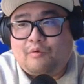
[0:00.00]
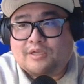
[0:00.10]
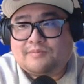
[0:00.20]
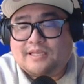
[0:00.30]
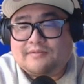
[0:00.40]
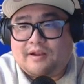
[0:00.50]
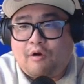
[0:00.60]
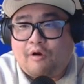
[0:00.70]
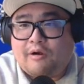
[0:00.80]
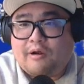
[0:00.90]
expensive and
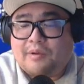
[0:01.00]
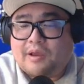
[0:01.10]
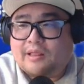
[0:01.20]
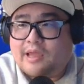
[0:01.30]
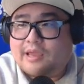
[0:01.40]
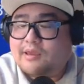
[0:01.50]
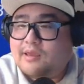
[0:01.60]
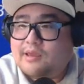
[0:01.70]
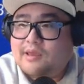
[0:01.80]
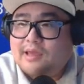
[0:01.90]
harder, but like
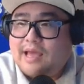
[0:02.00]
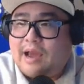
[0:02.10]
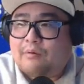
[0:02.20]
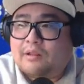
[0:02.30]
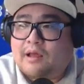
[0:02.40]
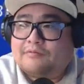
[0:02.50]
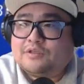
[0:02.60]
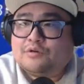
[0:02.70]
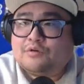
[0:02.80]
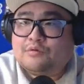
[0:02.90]
I would love
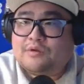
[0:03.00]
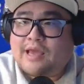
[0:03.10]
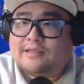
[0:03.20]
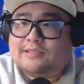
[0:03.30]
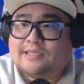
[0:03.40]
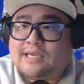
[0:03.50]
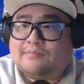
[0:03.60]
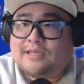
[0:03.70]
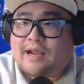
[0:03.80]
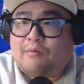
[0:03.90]
to get
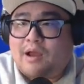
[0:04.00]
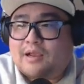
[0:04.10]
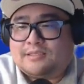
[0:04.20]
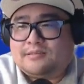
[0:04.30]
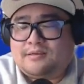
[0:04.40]
teams that I want because